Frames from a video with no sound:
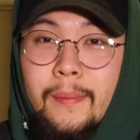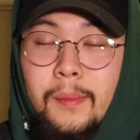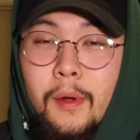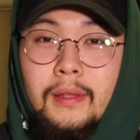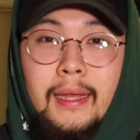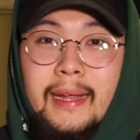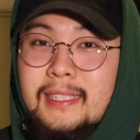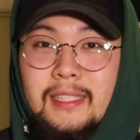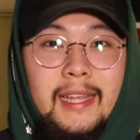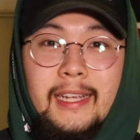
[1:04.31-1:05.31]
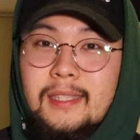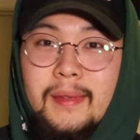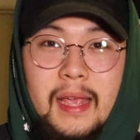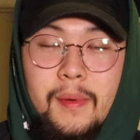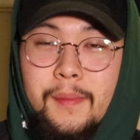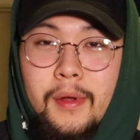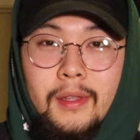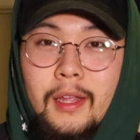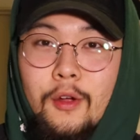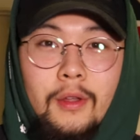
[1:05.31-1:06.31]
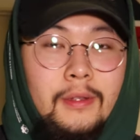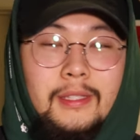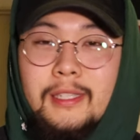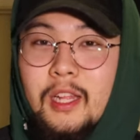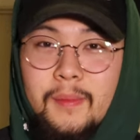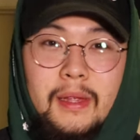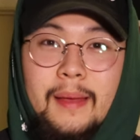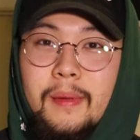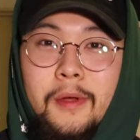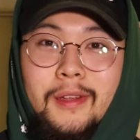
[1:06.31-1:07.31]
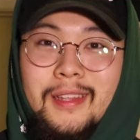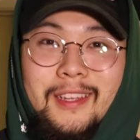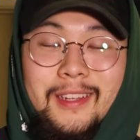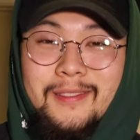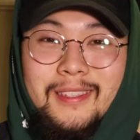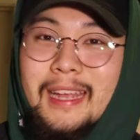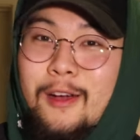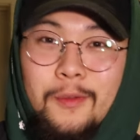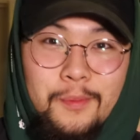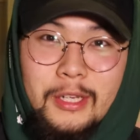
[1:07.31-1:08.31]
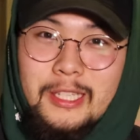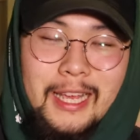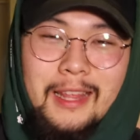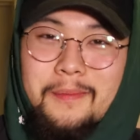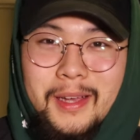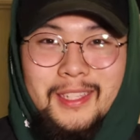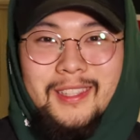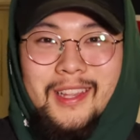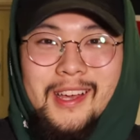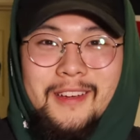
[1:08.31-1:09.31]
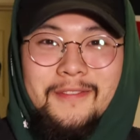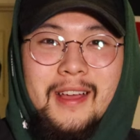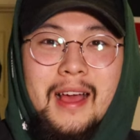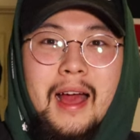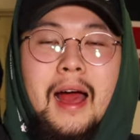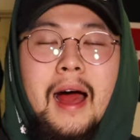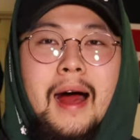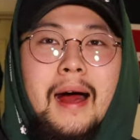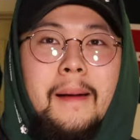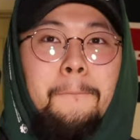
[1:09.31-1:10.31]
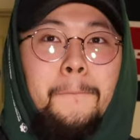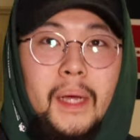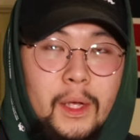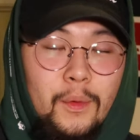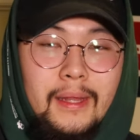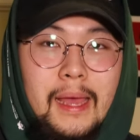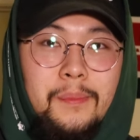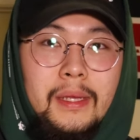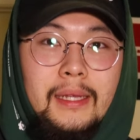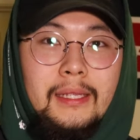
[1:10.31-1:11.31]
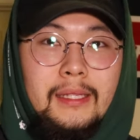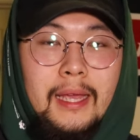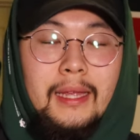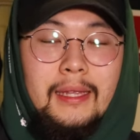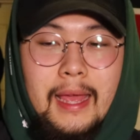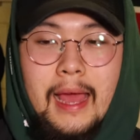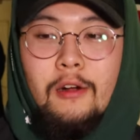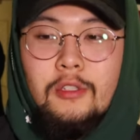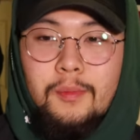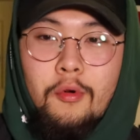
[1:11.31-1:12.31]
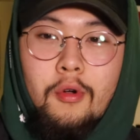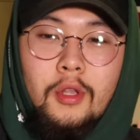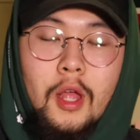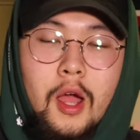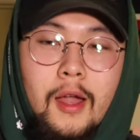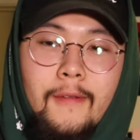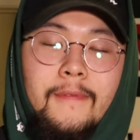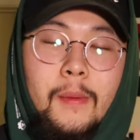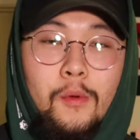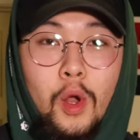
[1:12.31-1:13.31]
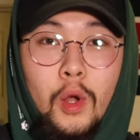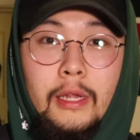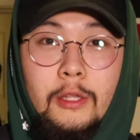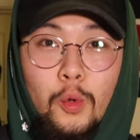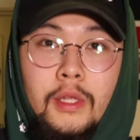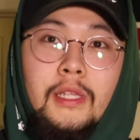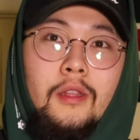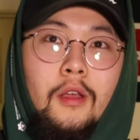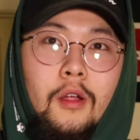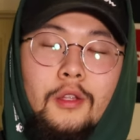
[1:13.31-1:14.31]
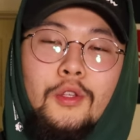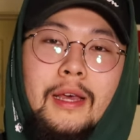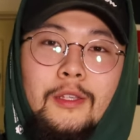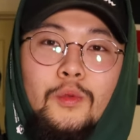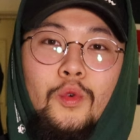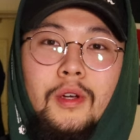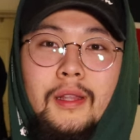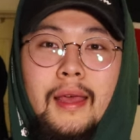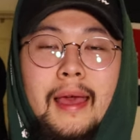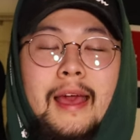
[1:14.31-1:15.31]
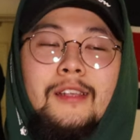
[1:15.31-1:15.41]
happy birthday and just texting me happy birthday or just telling me happy birthday. You know what I'm saying? I would appreciate it. Much love. But with that being said, yeah, I was born on February 23rd, 2001.